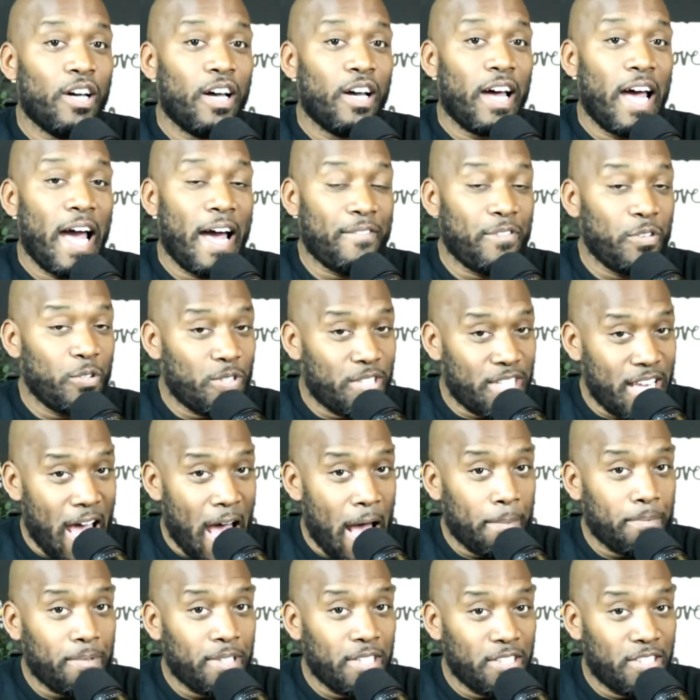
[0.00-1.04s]
Have you
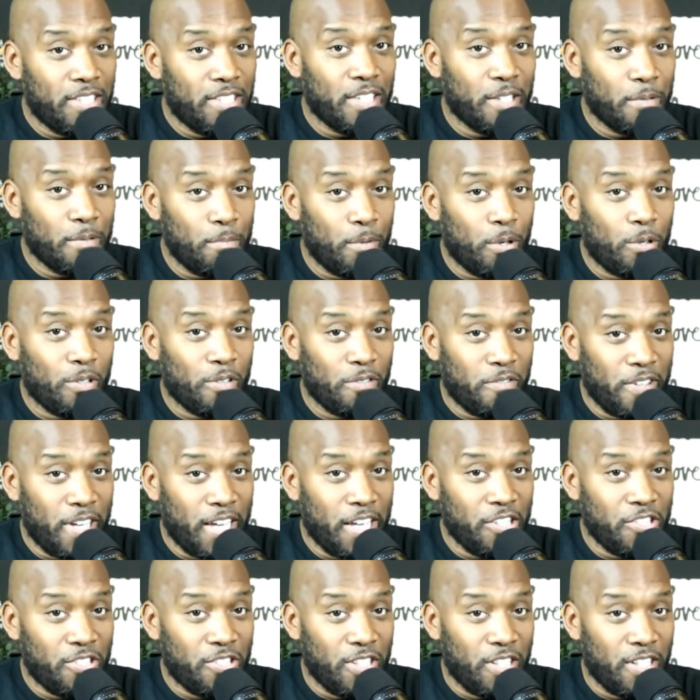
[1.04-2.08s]
tapped into the
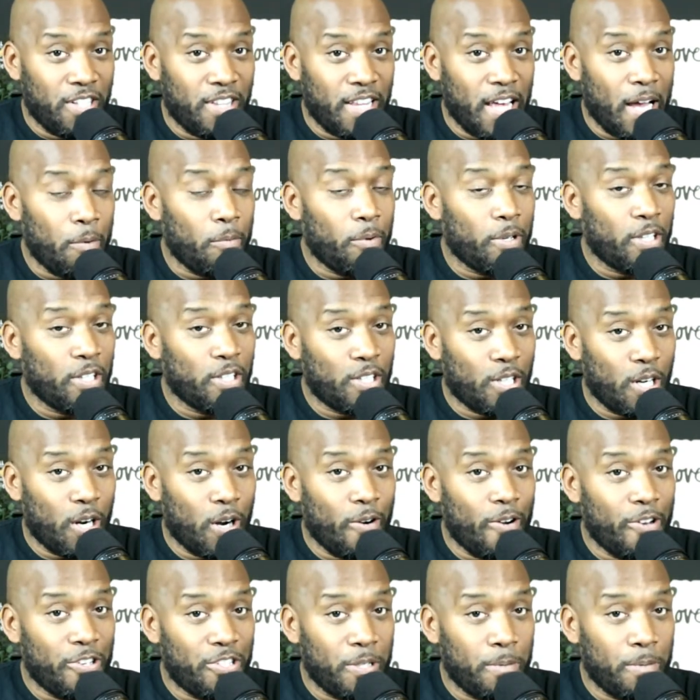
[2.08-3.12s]
motivation that would
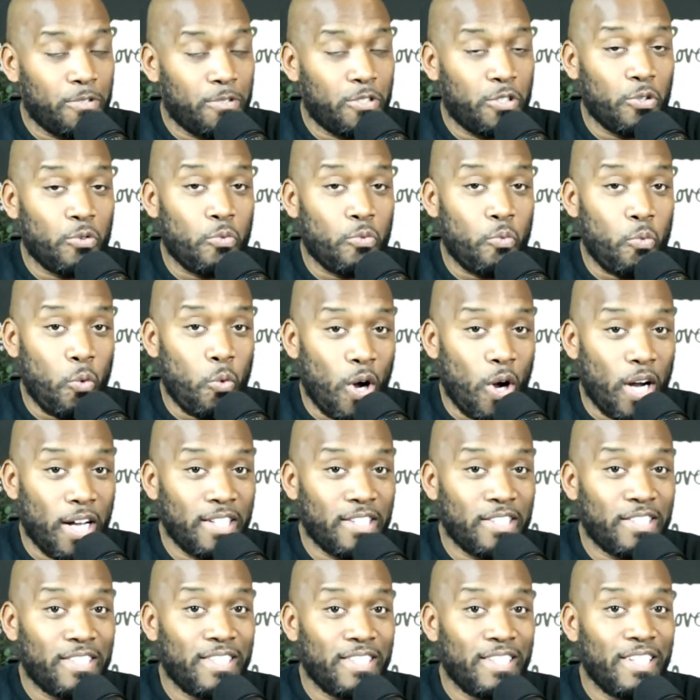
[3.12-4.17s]
encourage him to
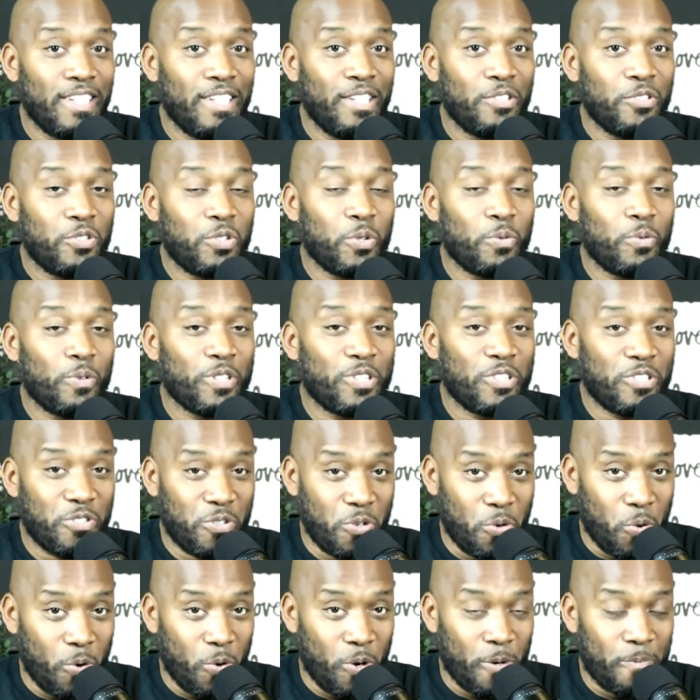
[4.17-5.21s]
want to
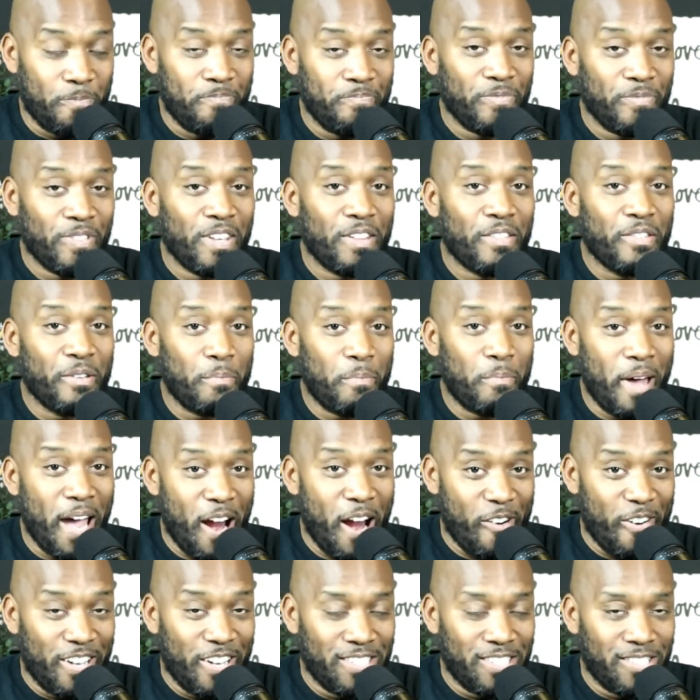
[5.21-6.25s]
restore the
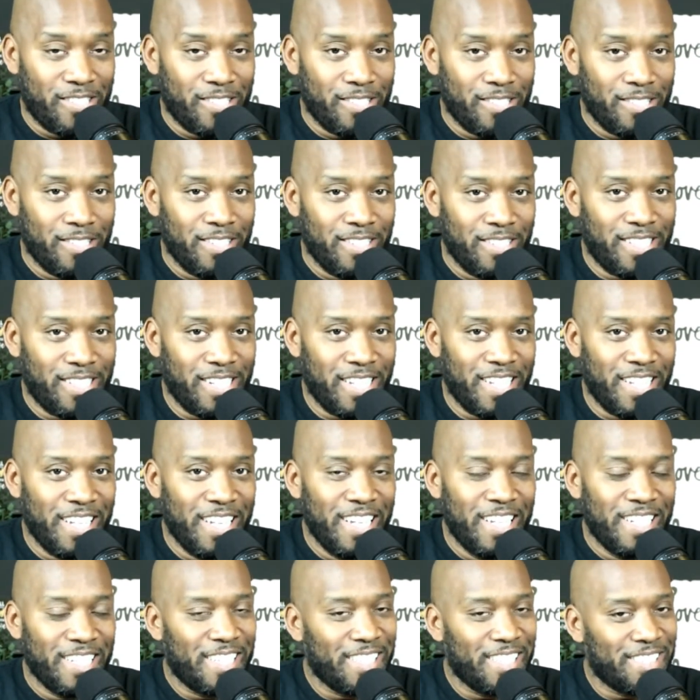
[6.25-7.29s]
marriage? See,
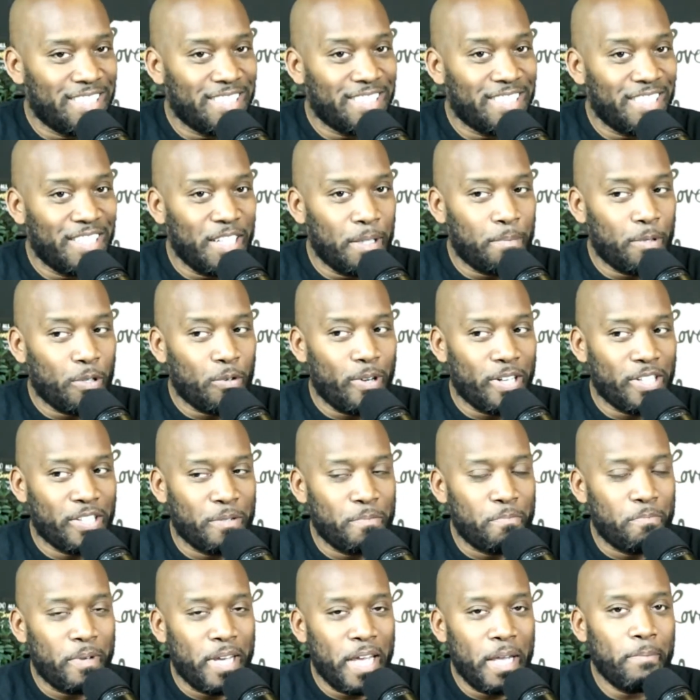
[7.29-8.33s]
this is a deeper
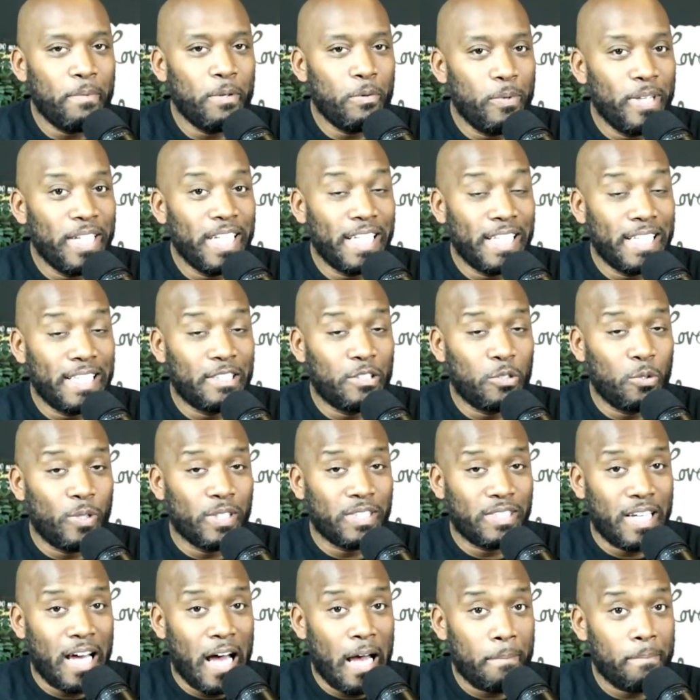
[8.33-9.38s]
question. Maybe we need to do a
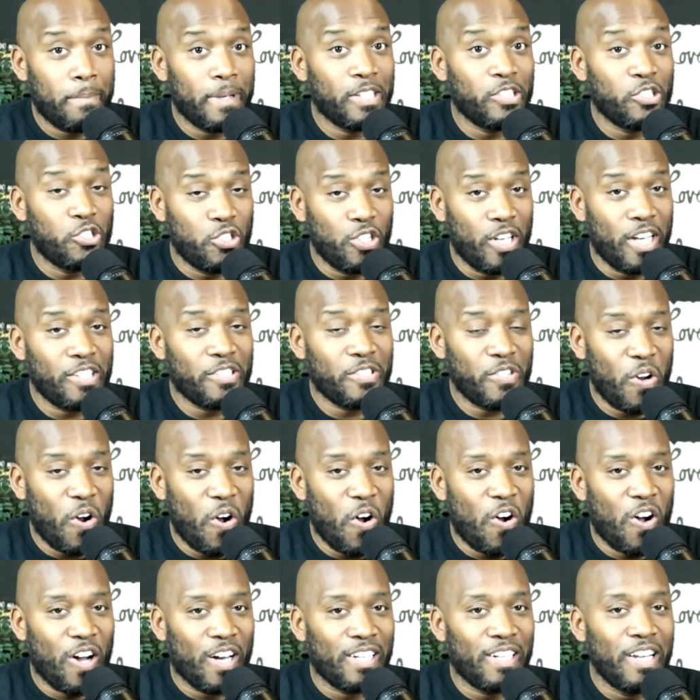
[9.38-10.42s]
topic just
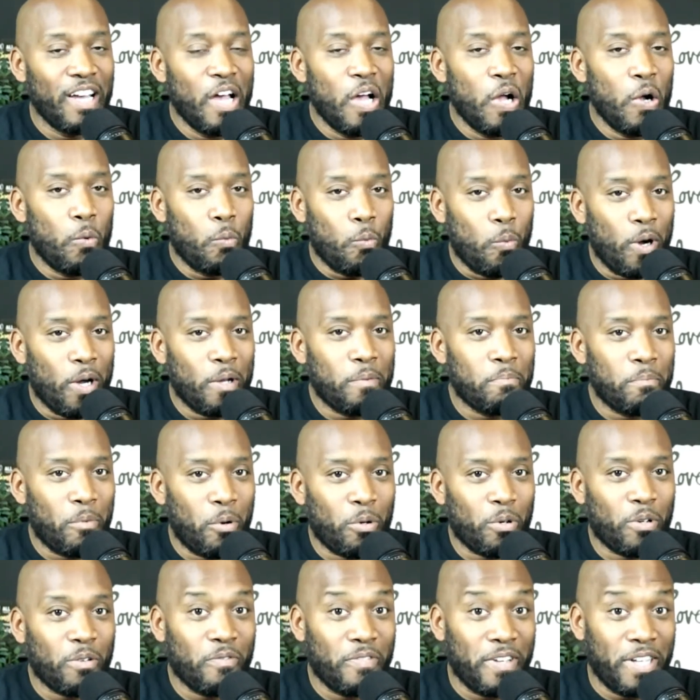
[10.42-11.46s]
on what
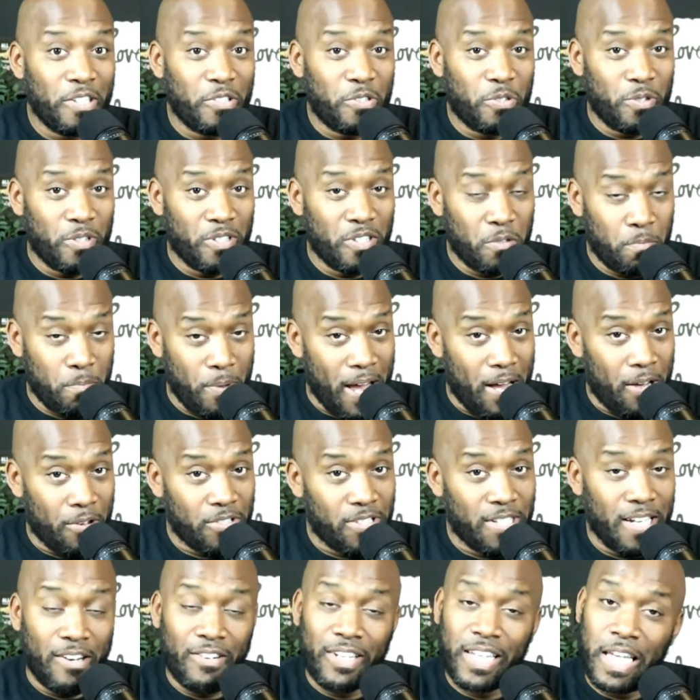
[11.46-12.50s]
motivates your spouse.
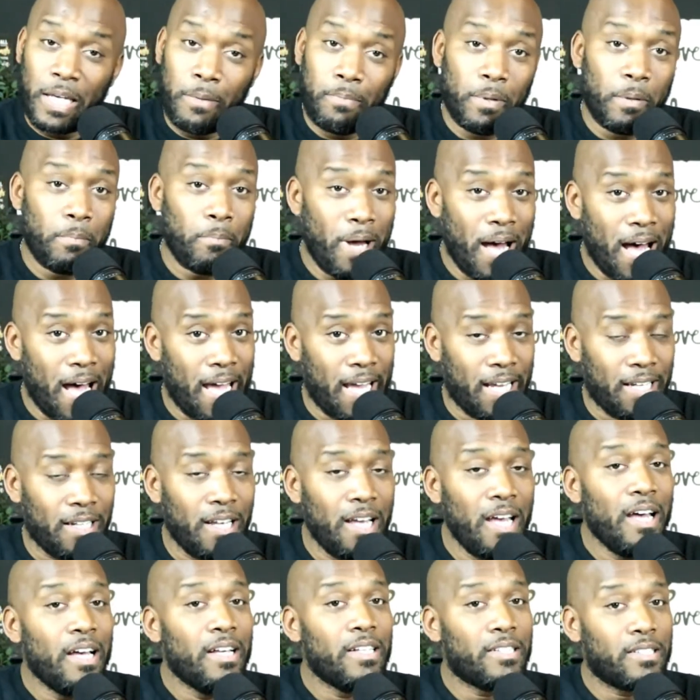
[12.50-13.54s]
Now, keep in mind,
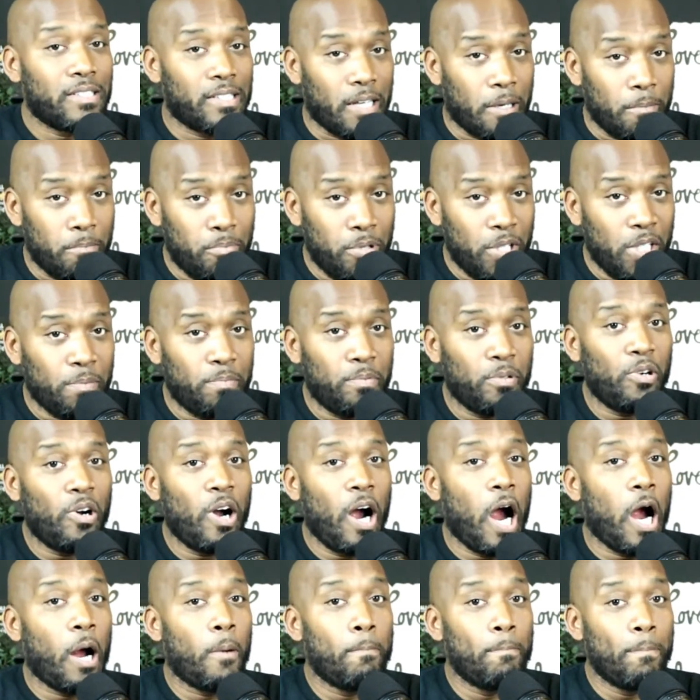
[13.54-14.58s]
some people
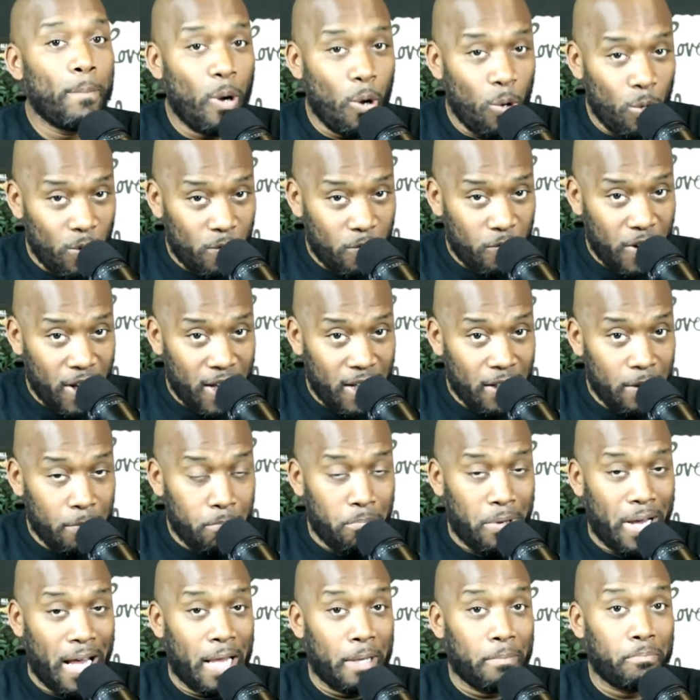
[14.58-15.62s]
are motivated
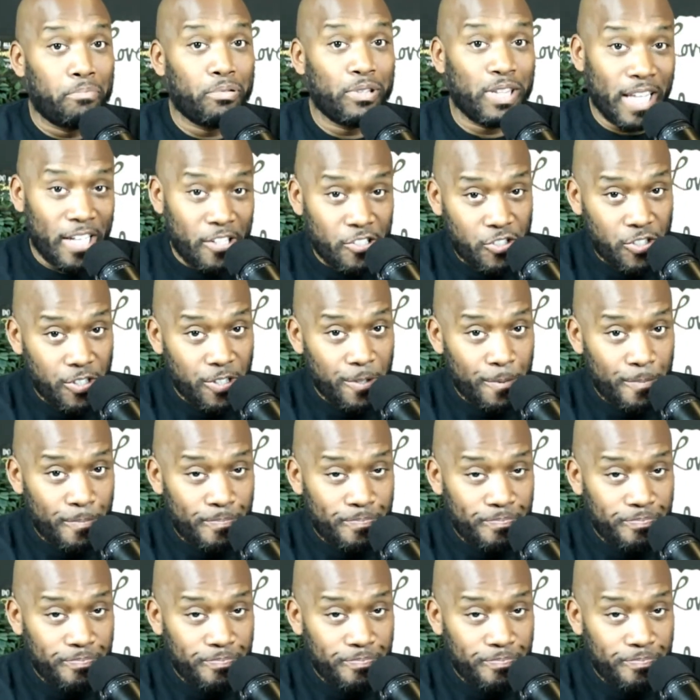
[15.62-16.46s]
by pleasure.